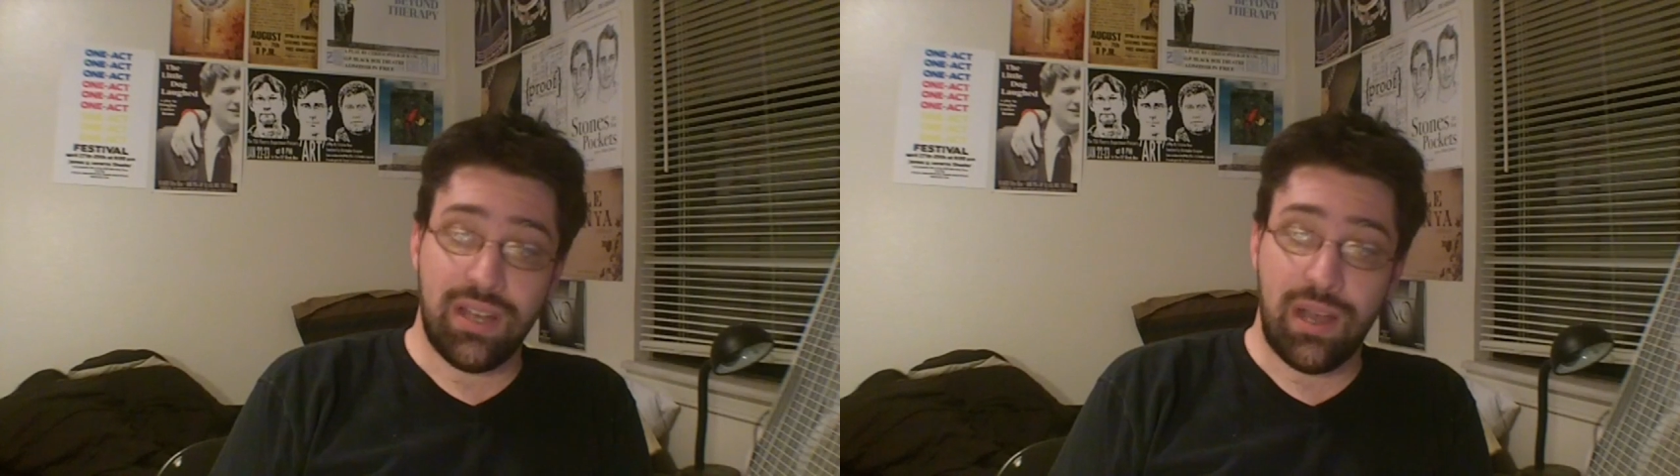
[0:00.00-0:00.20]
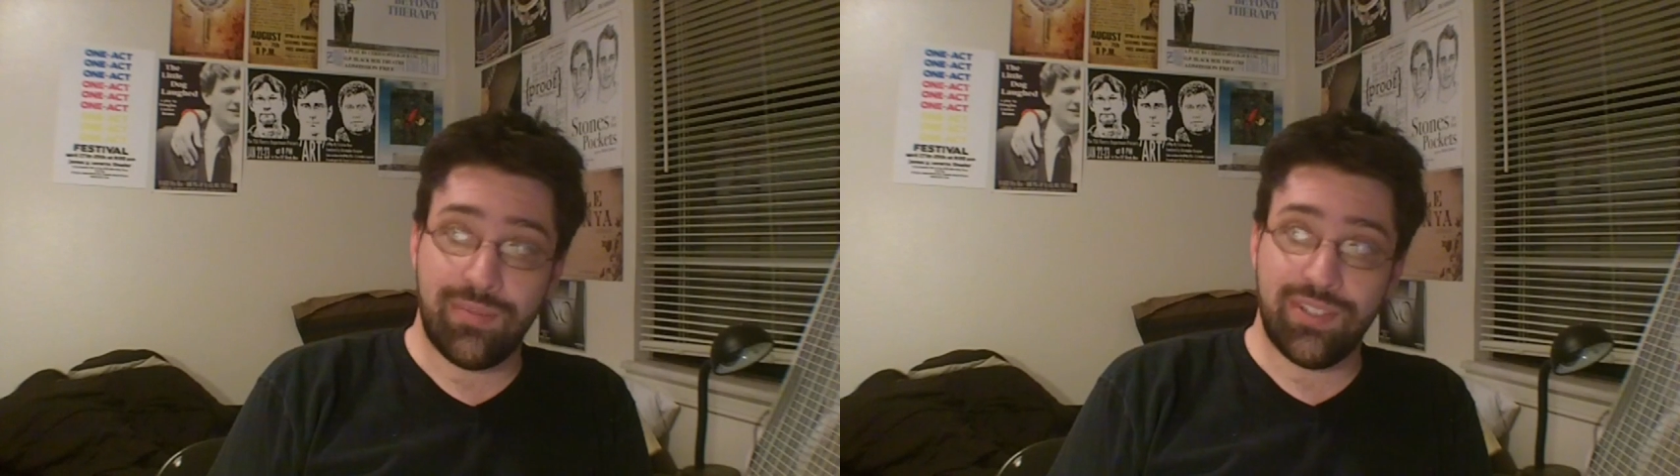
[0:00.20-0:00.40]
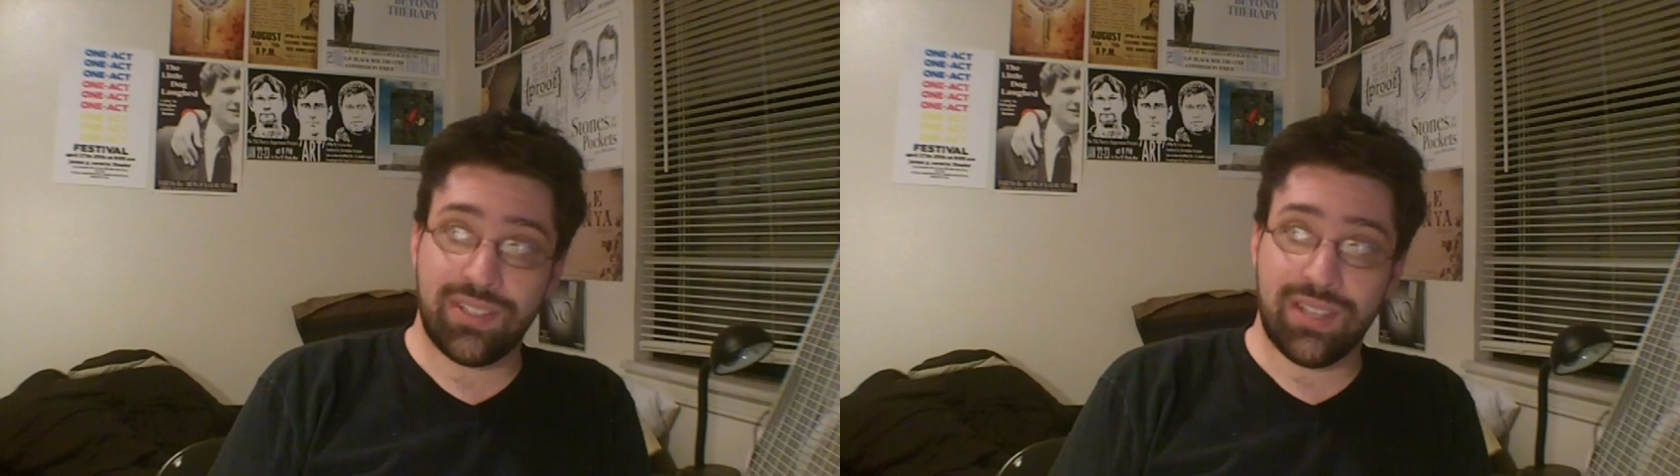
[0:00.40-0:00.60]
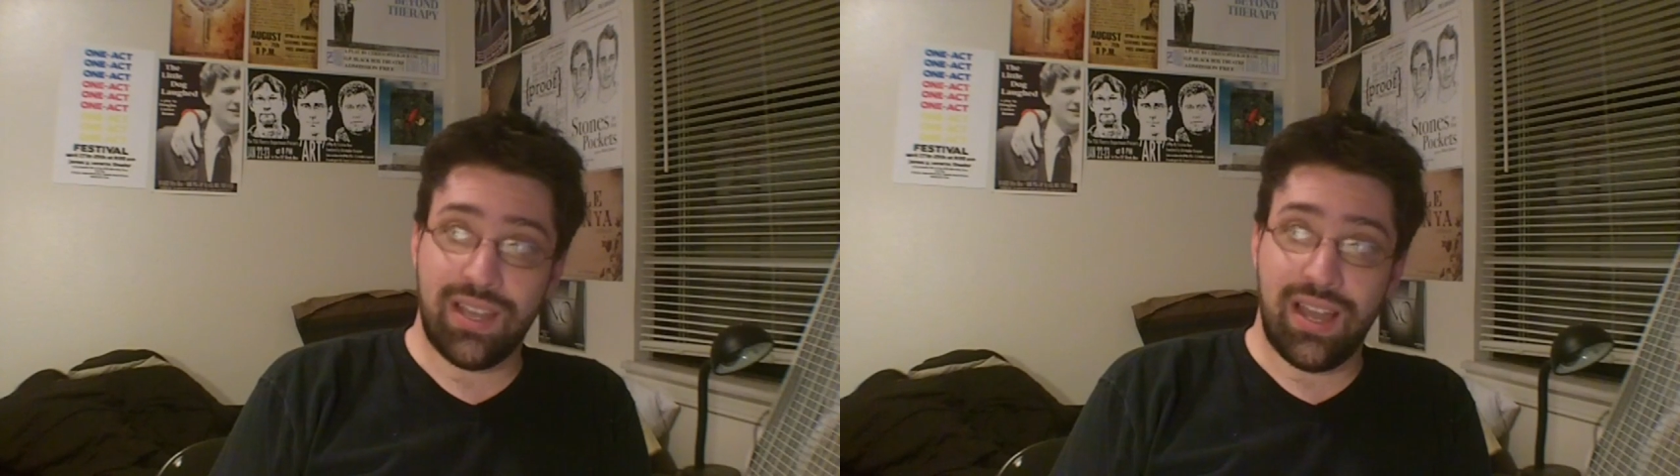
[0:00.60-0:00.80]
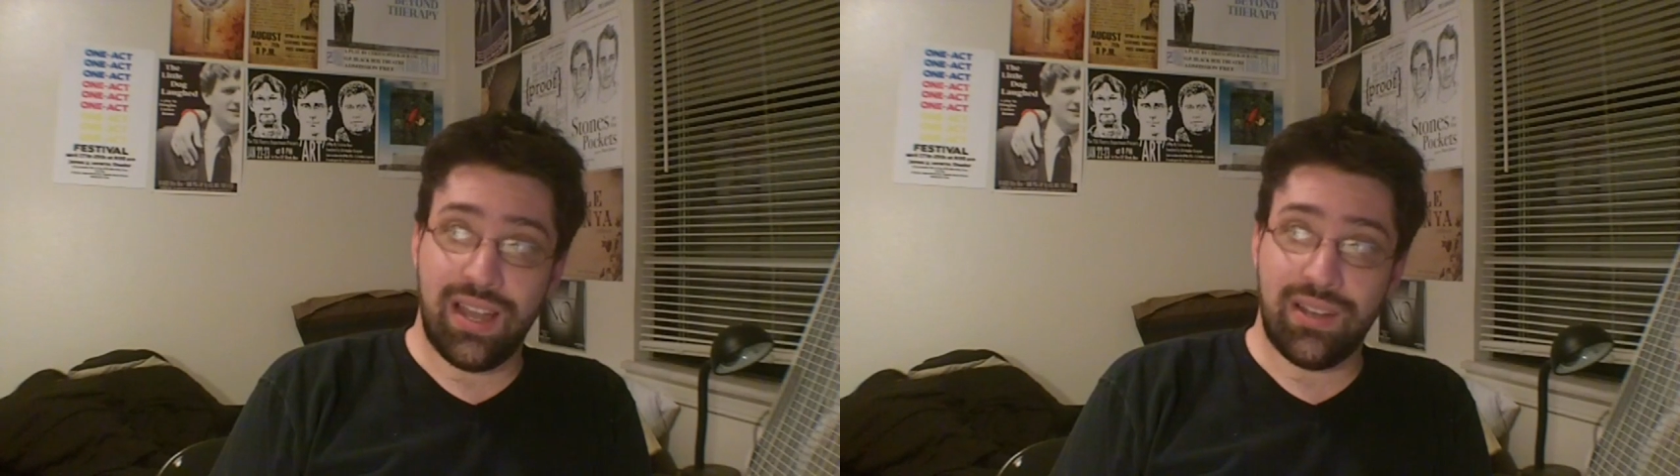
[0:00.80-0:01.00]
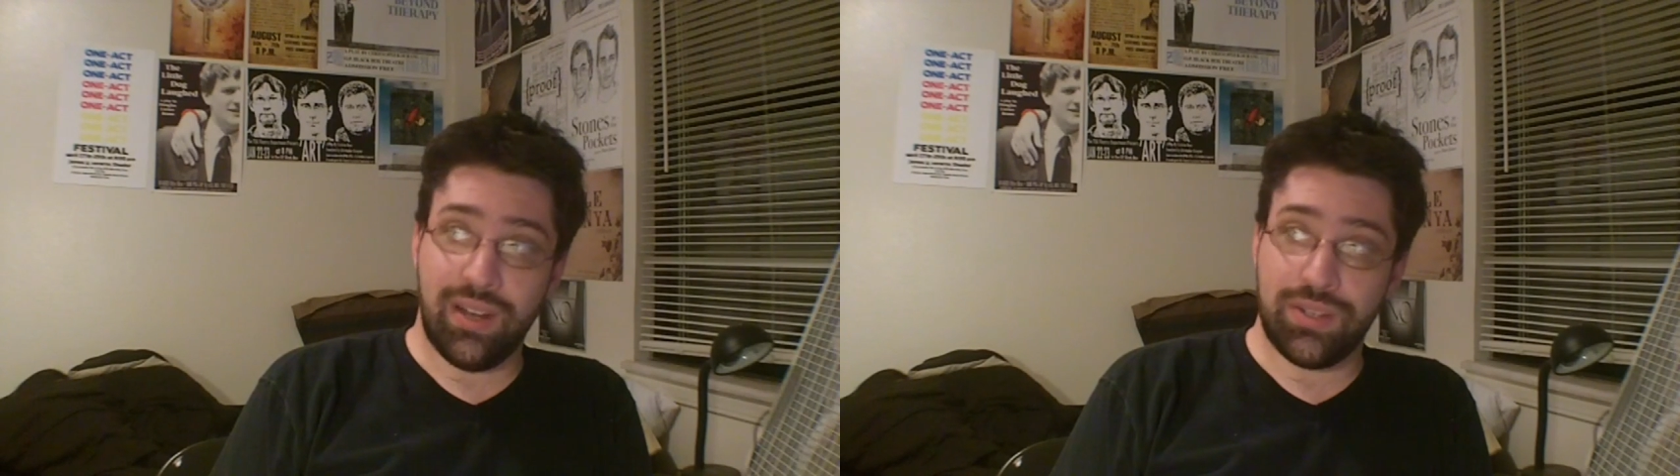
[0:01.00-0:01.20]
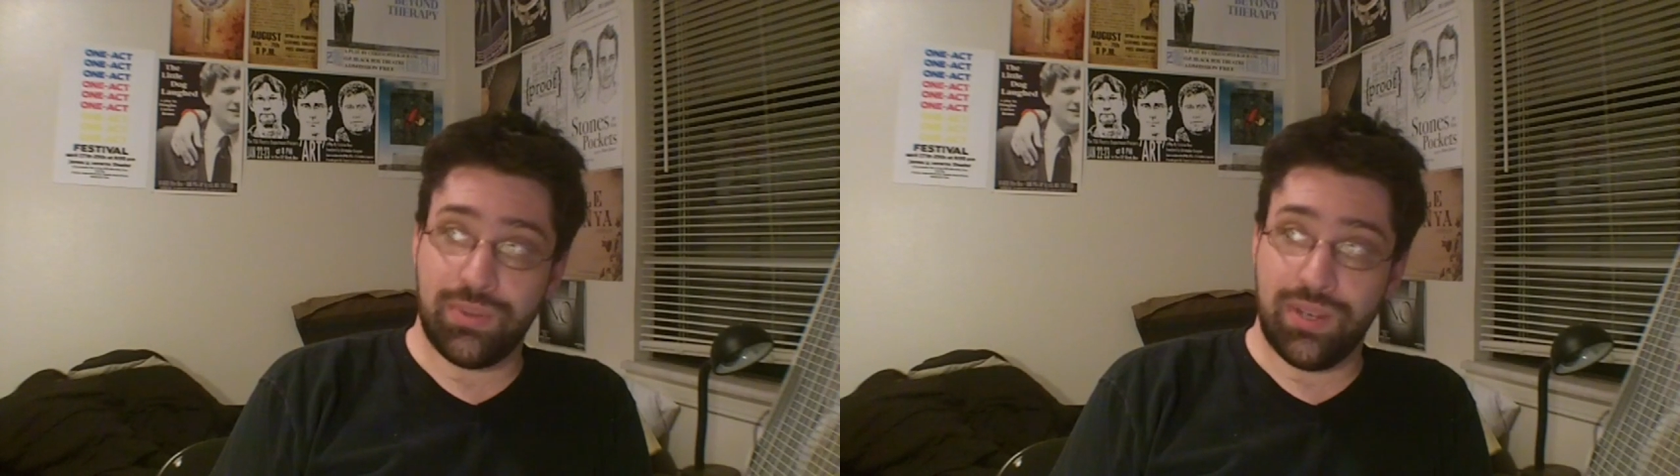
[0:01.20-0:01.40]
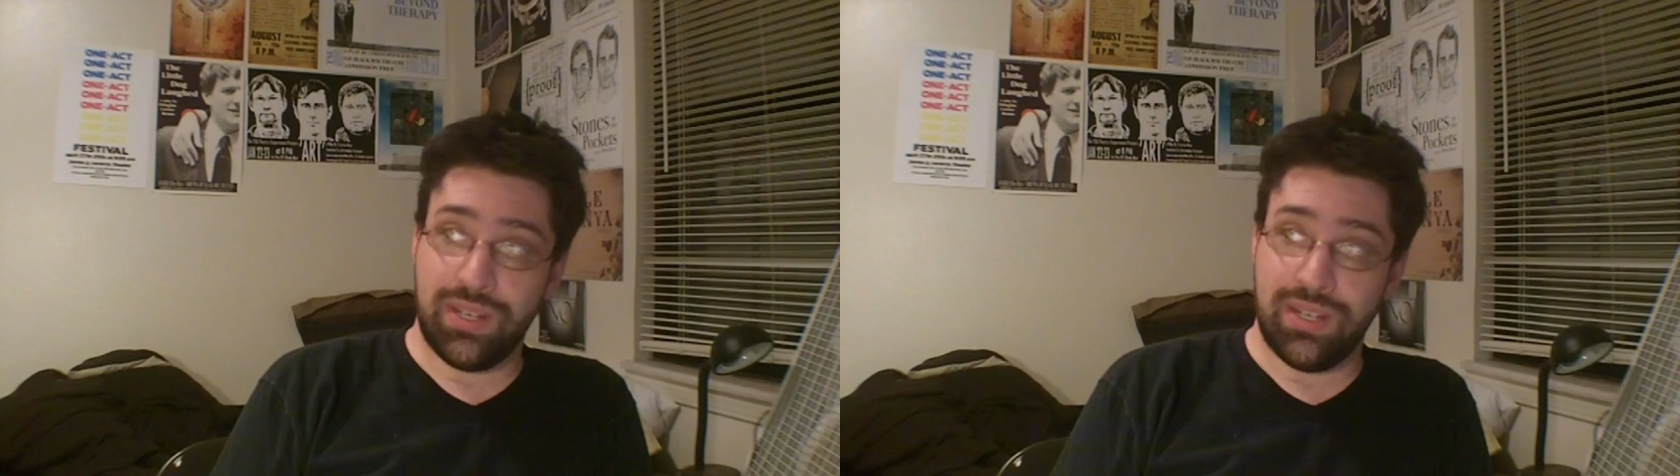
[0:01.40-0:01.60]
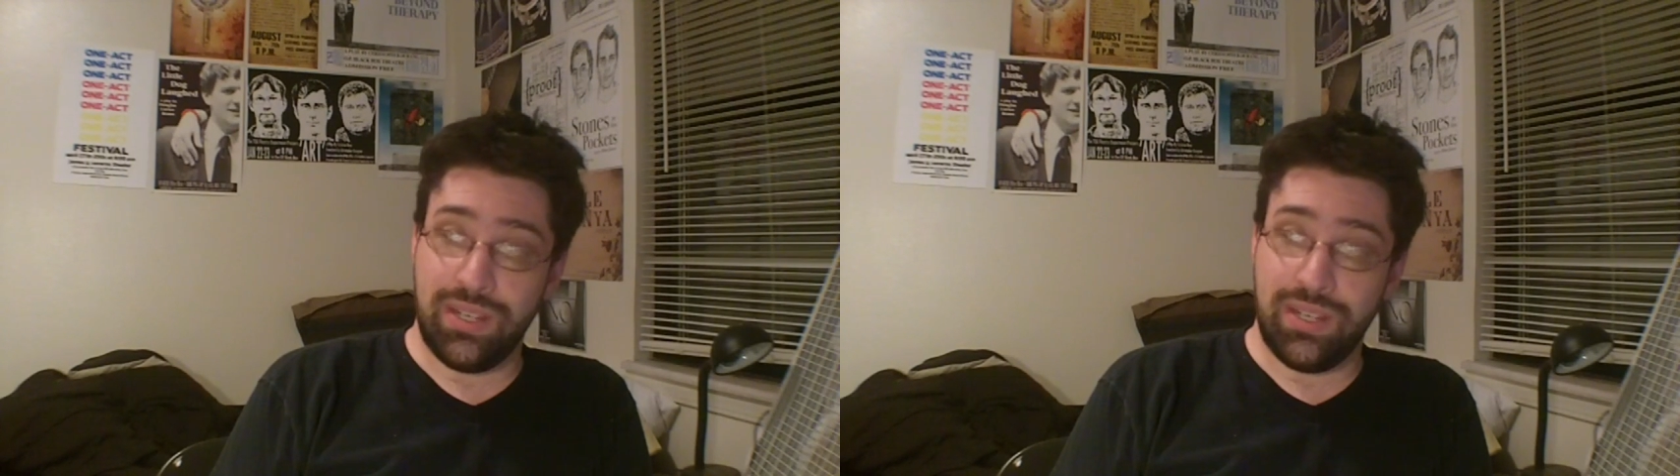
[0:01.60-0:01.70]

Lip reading: Obviously, I graduated